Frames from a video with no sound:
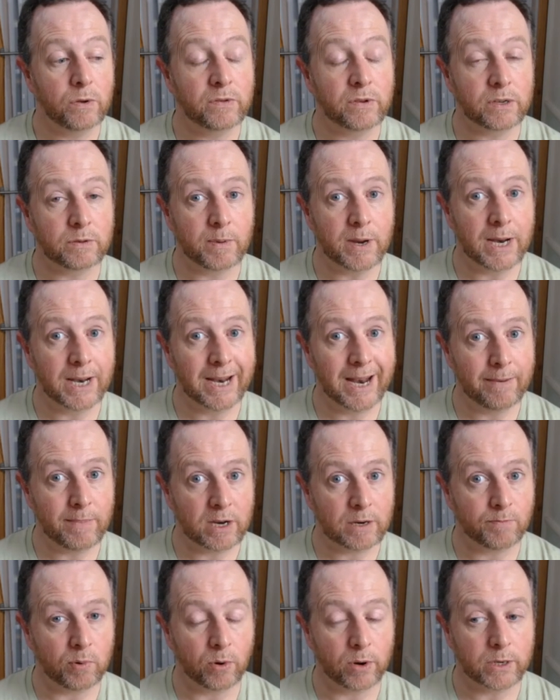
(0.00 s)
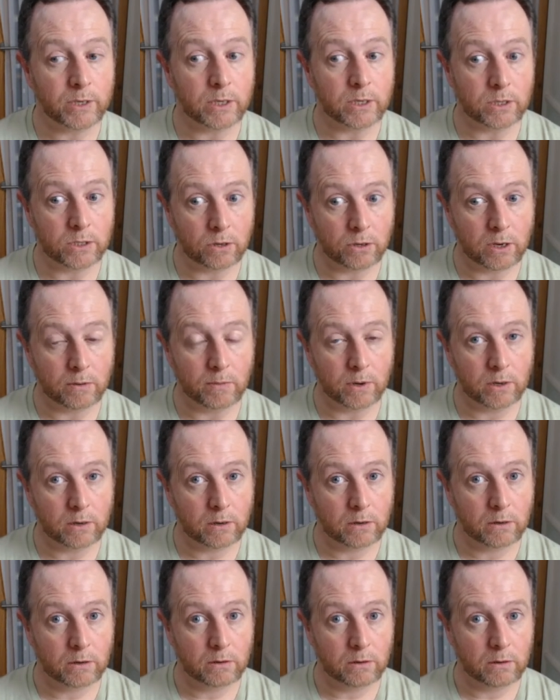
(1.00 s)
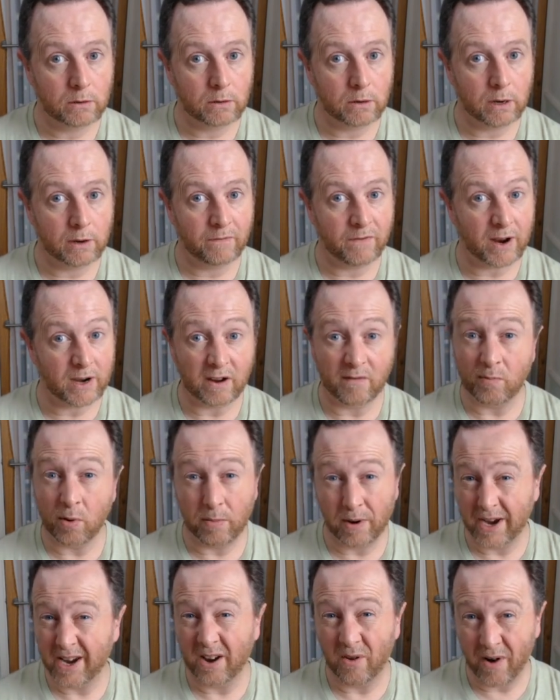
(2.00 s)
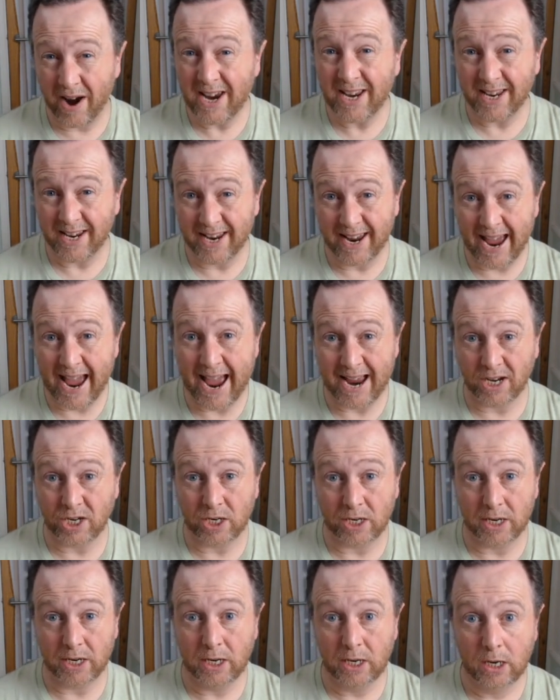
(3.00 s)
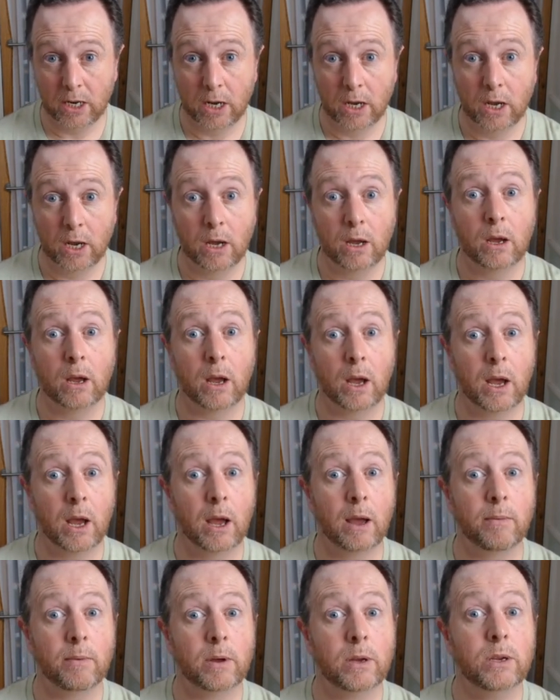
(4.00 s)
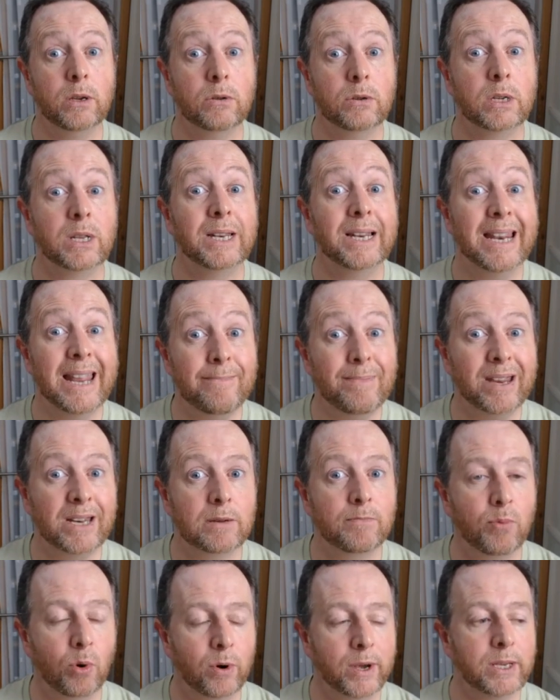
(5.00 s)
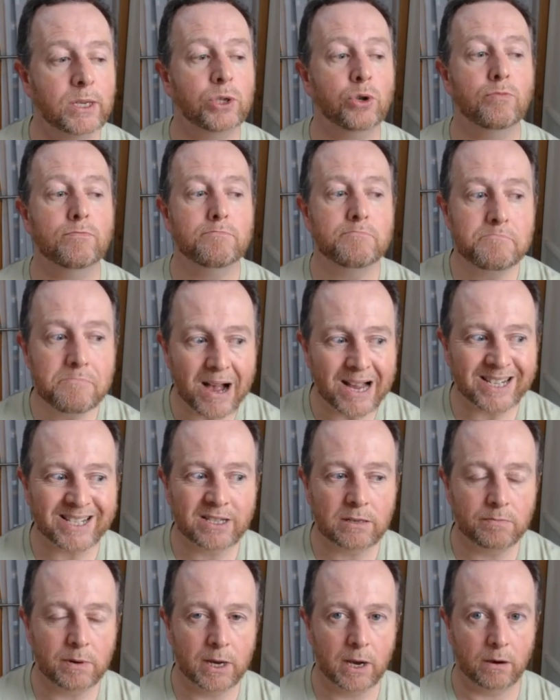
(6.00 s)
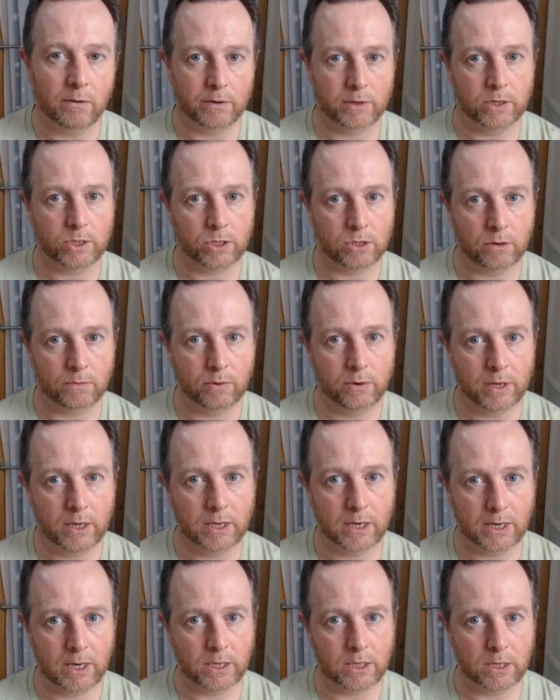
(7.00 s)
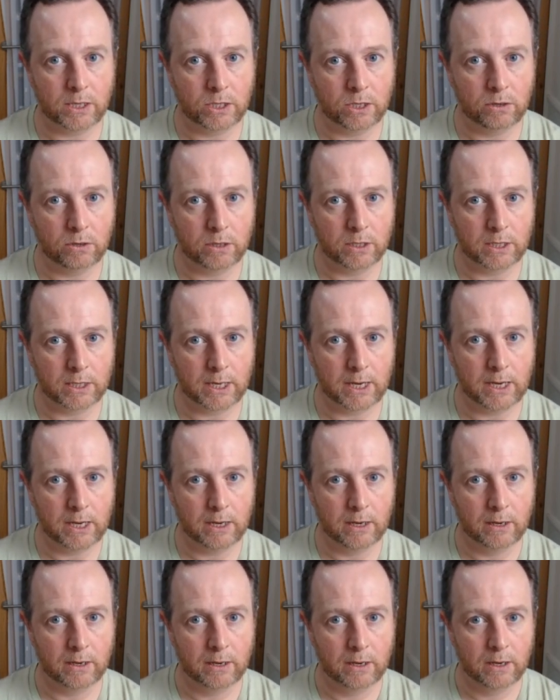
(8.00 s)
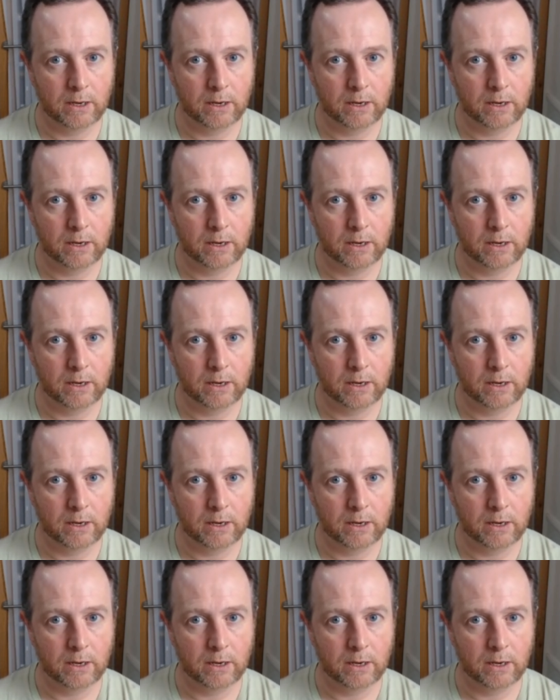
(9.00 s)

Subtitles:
Use of speed and limit points as a document, and in fact I've probably narrated it actually, but limit points, you must be able to stop within the distance you can see.